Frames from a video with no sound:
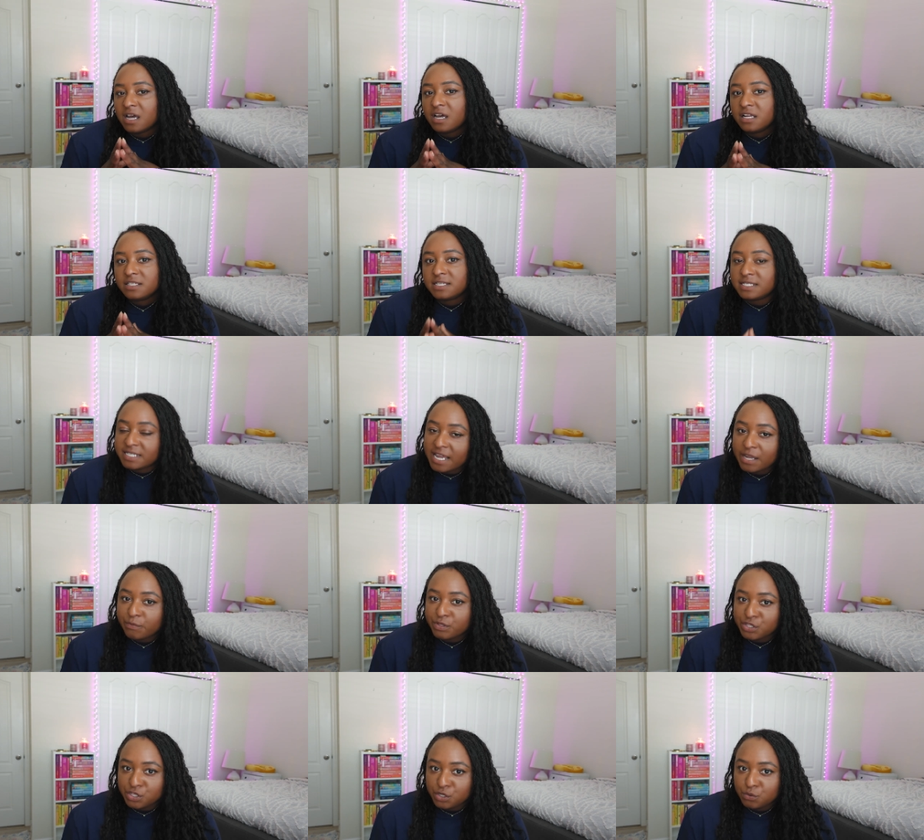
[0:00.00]
to take
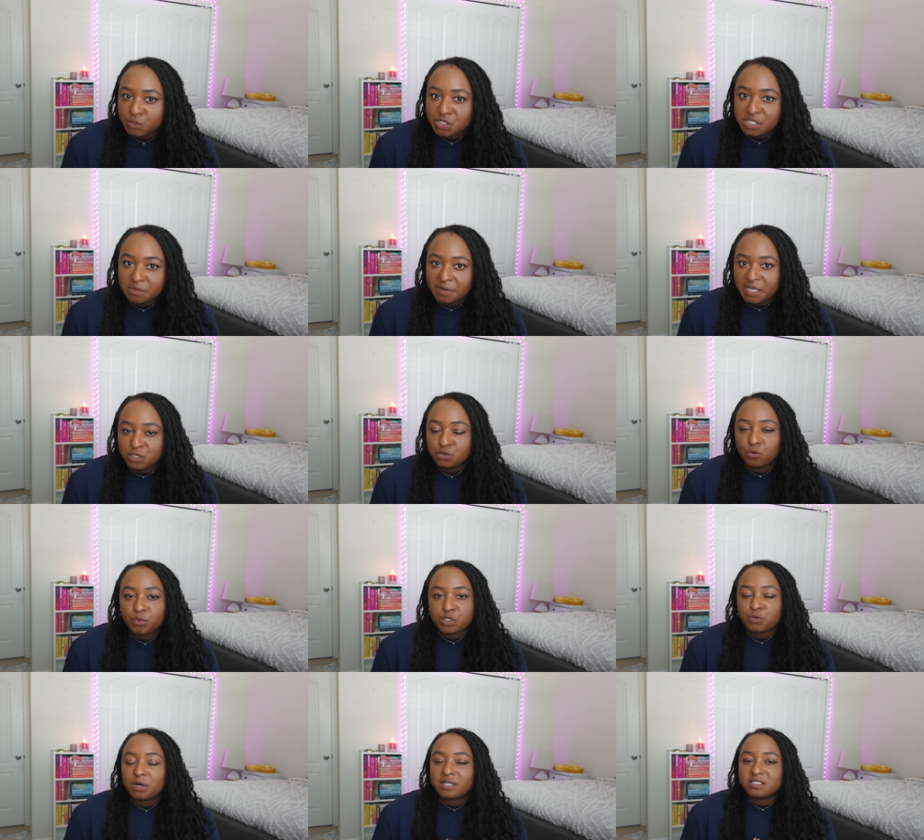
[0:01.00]
with you to the beach, or
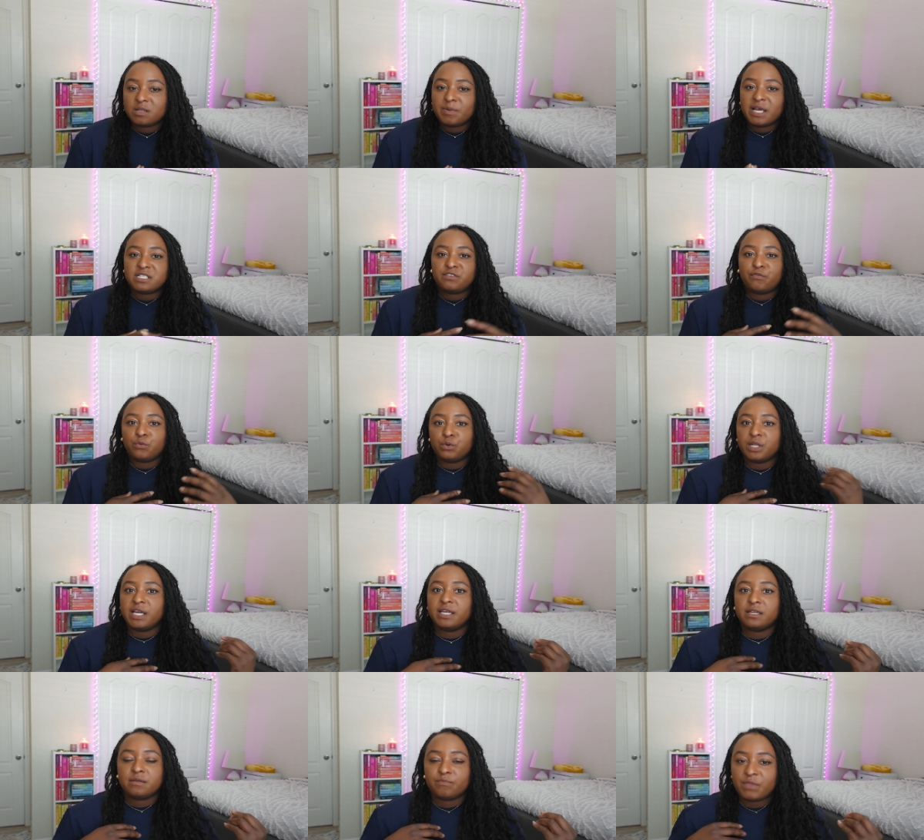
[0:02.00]
which one is the best for
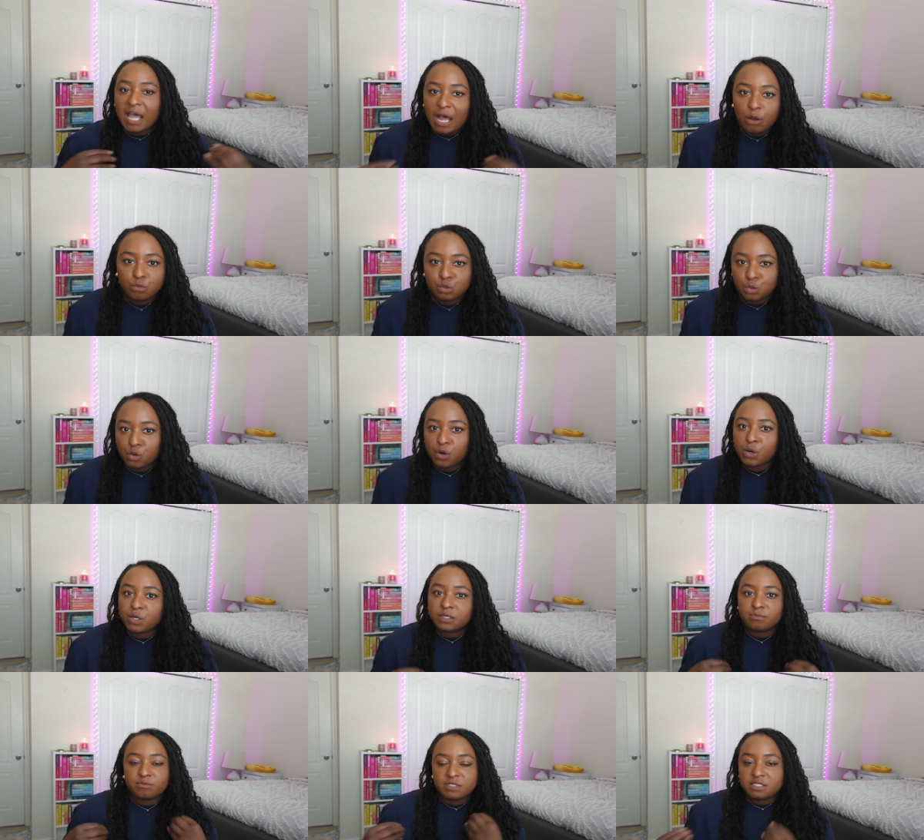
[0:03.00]
like outdoor
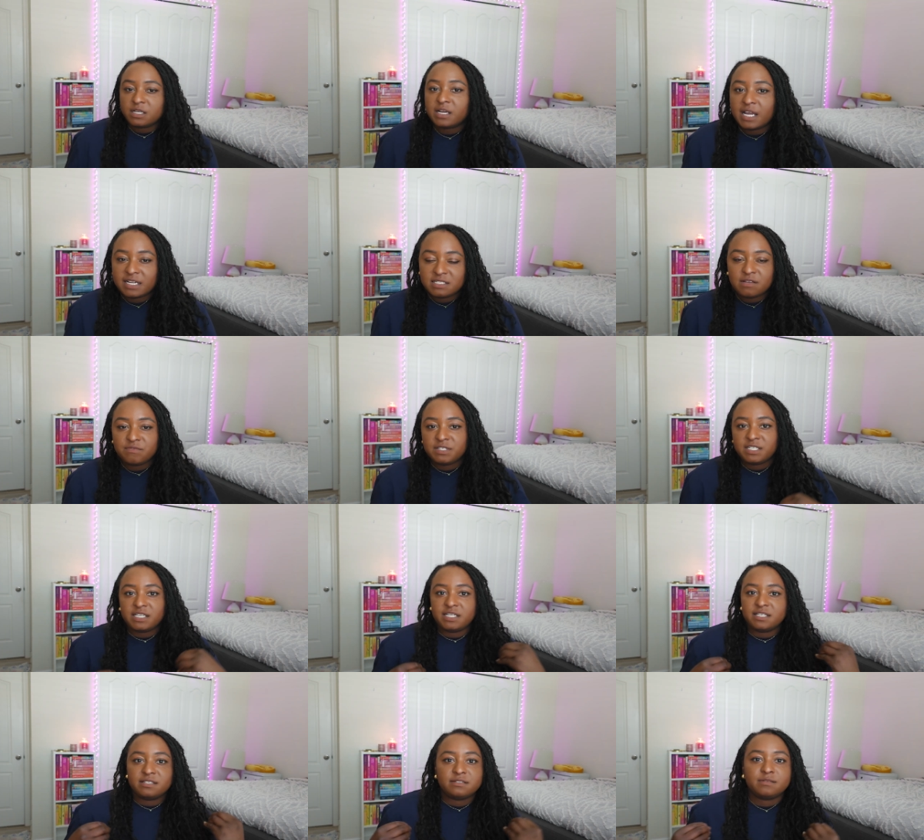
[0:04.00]
sun
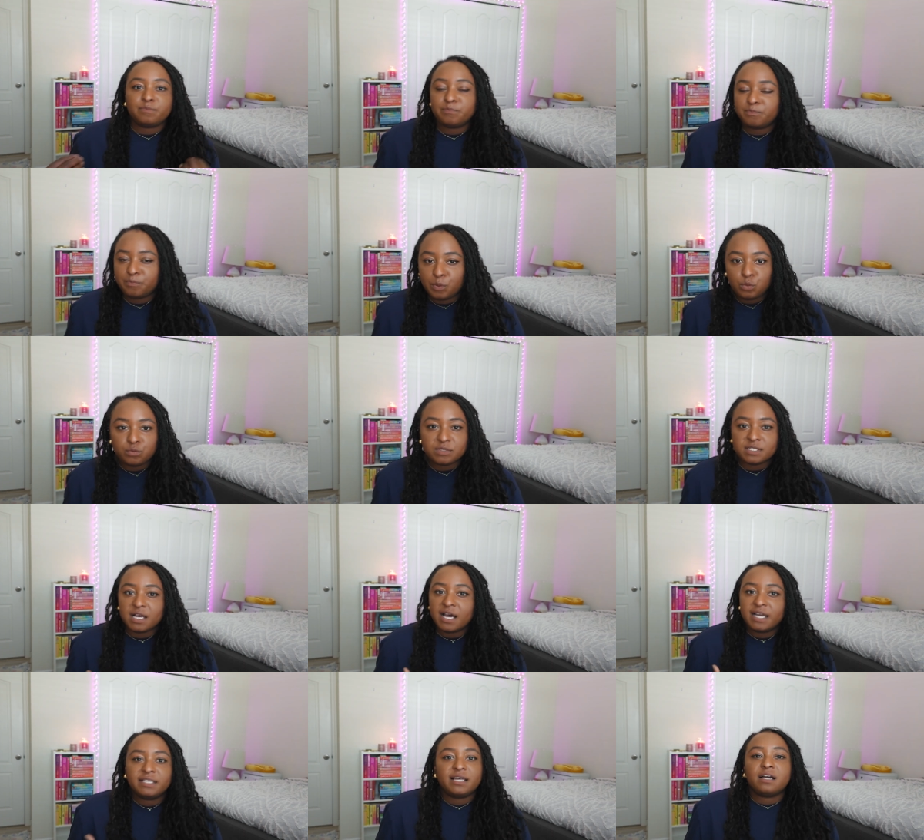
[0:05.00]
activities,
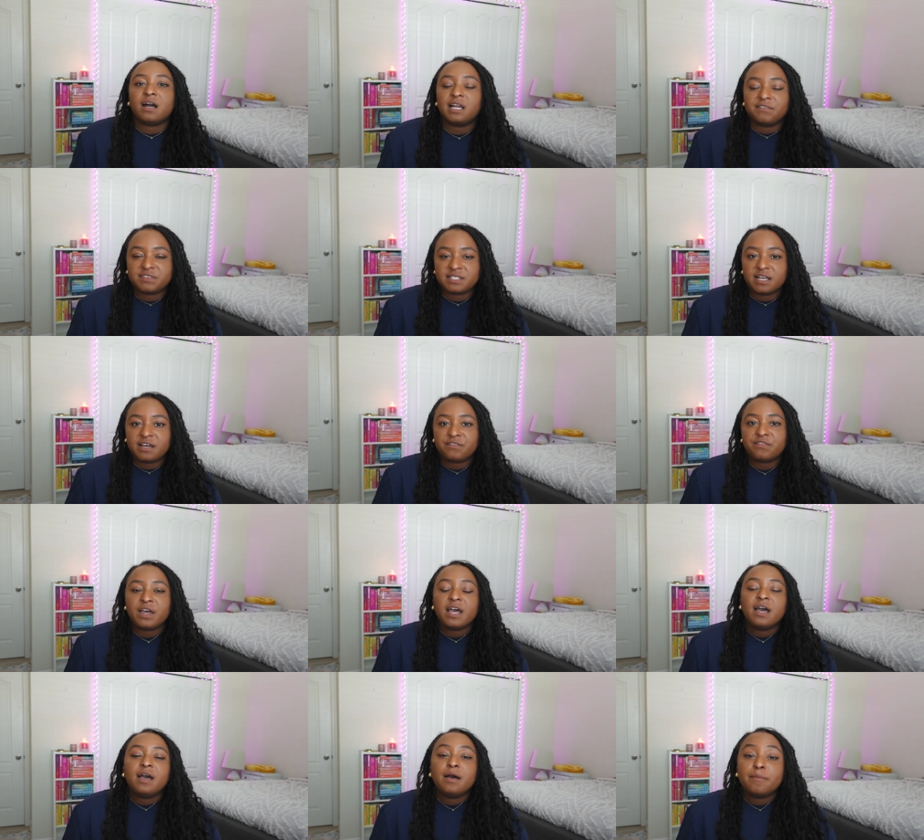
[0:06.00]
poolside, that kind of stuff?
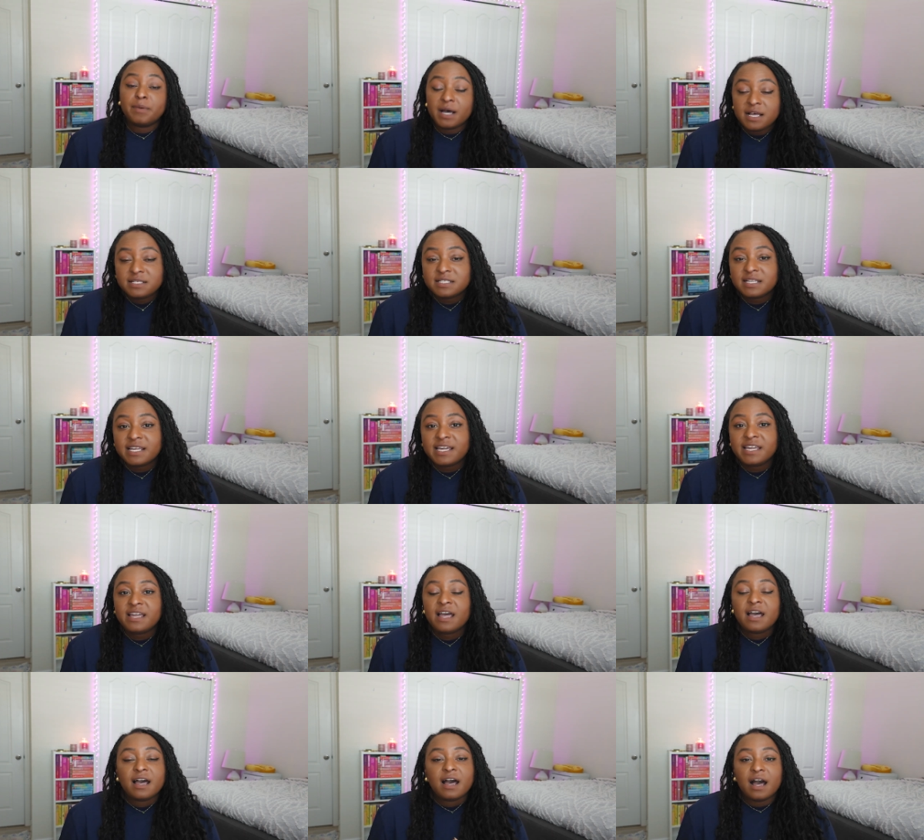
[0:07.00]
Personally,
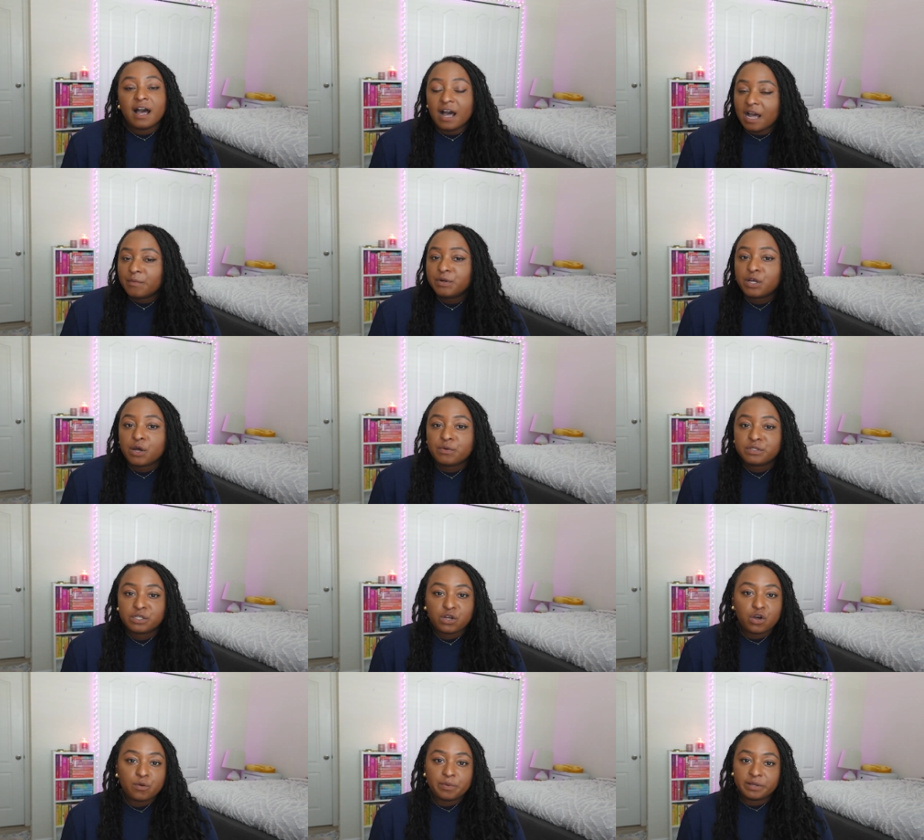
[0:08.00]
I would go with the
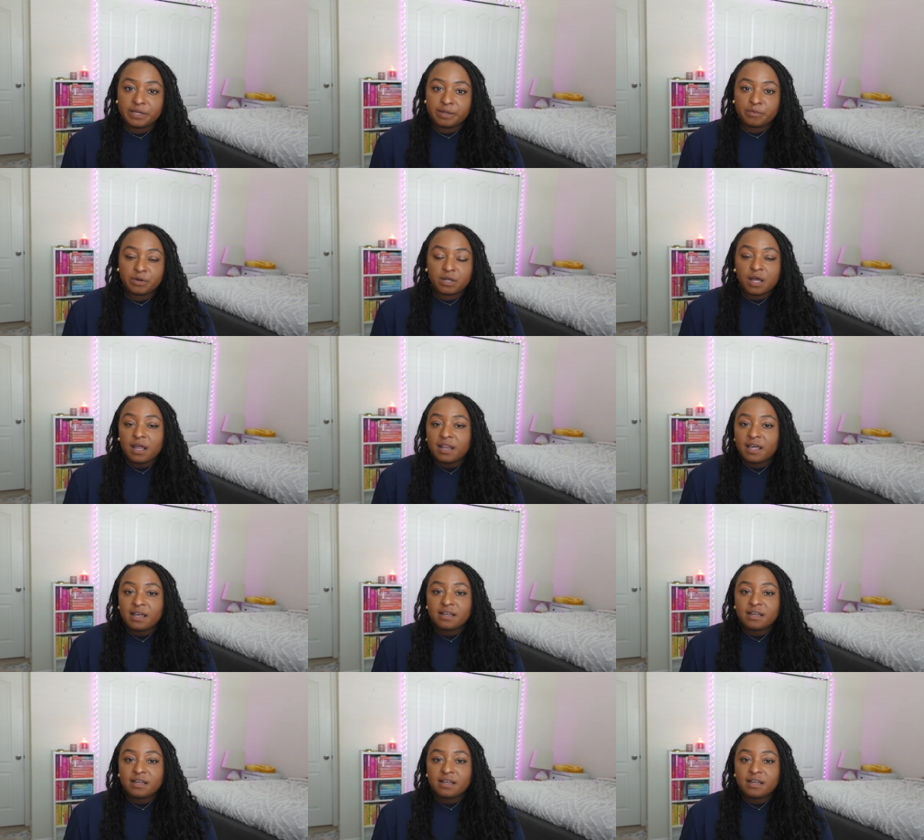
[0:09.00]
Kobo Libra Colour.